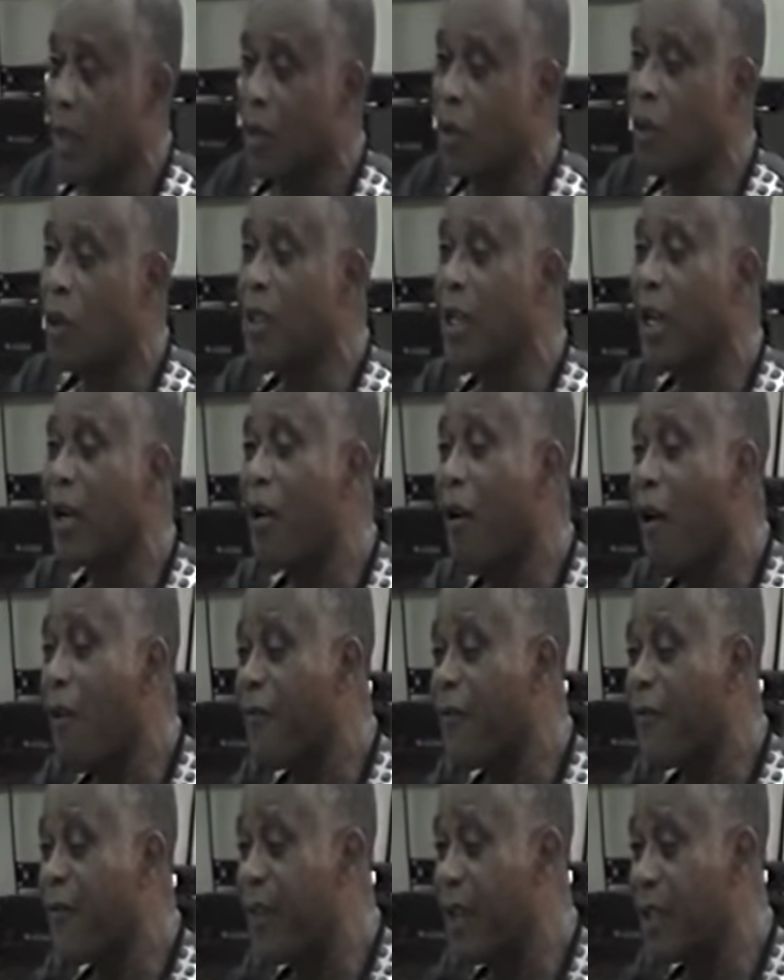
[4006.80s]
to the
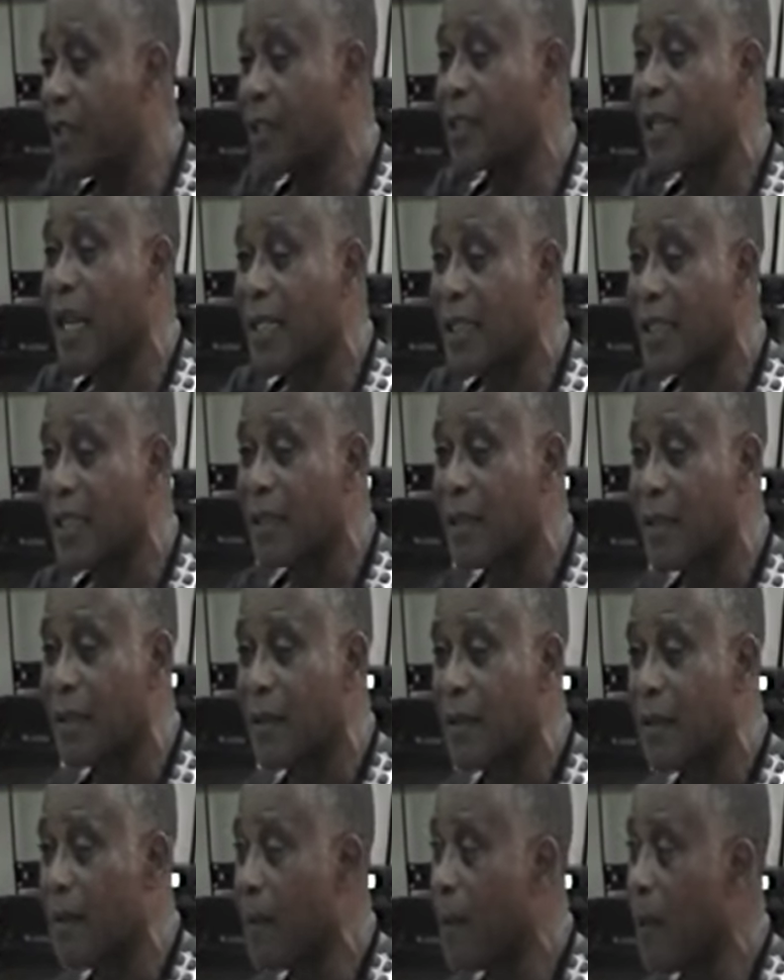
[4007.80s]
conference starting,
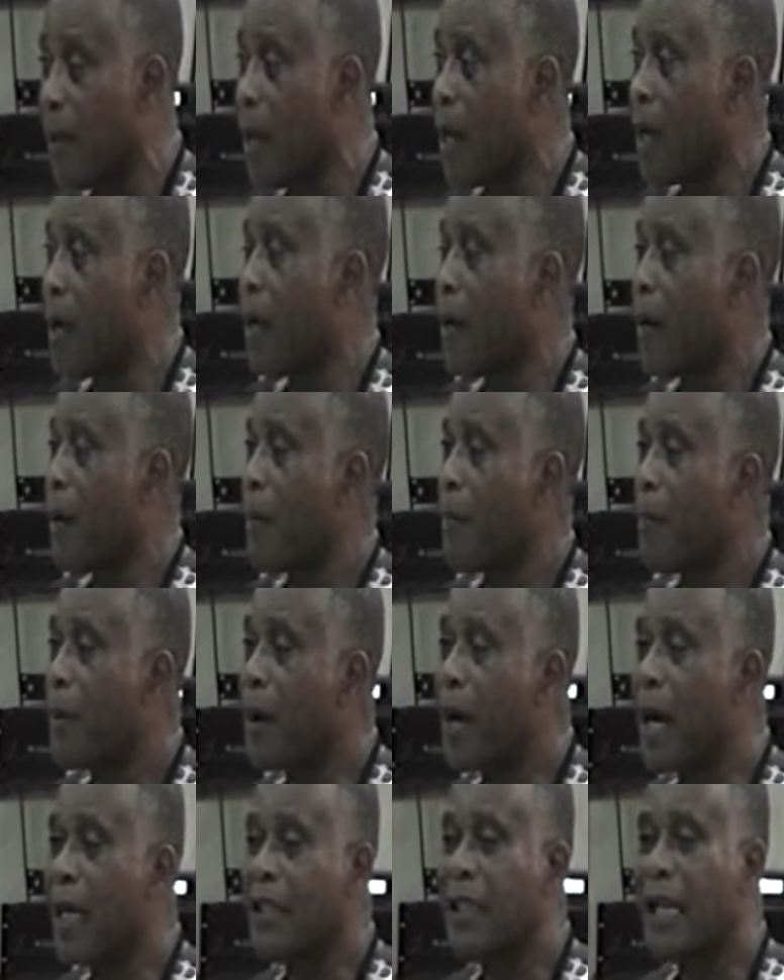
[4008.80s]

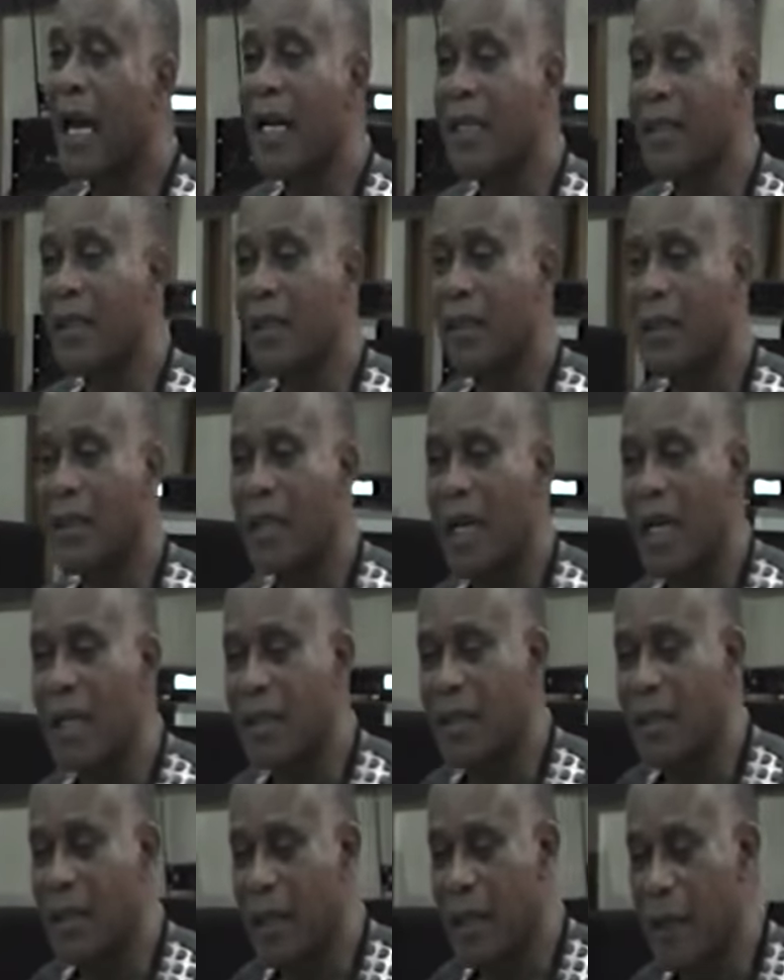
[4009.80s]
Brother Charles,
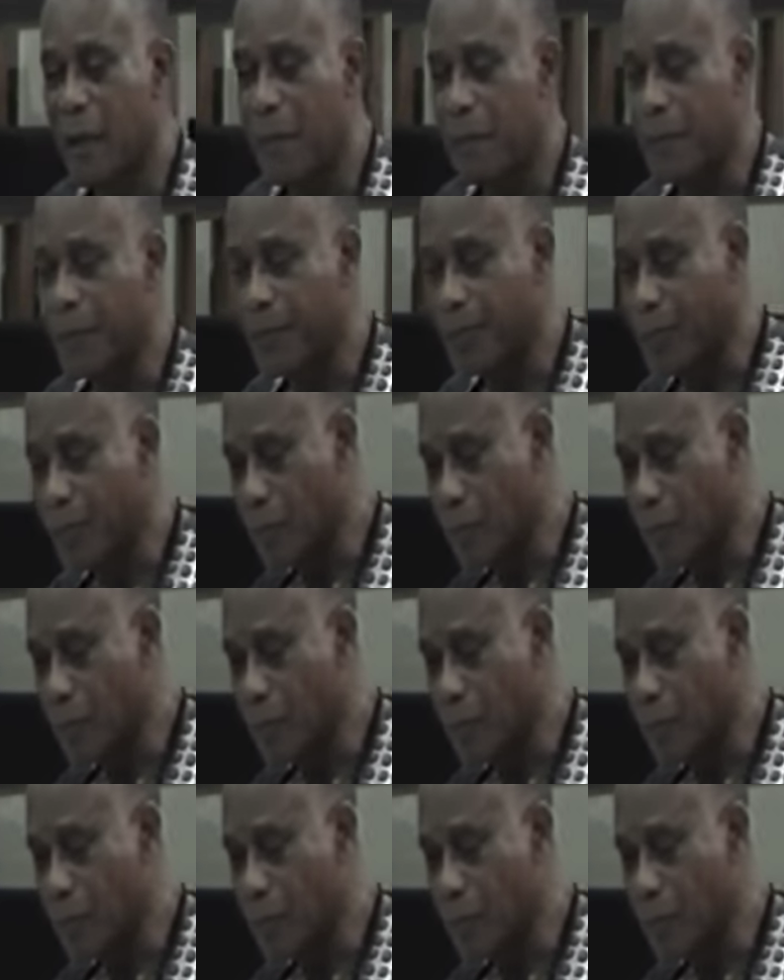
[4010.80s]
Charles um,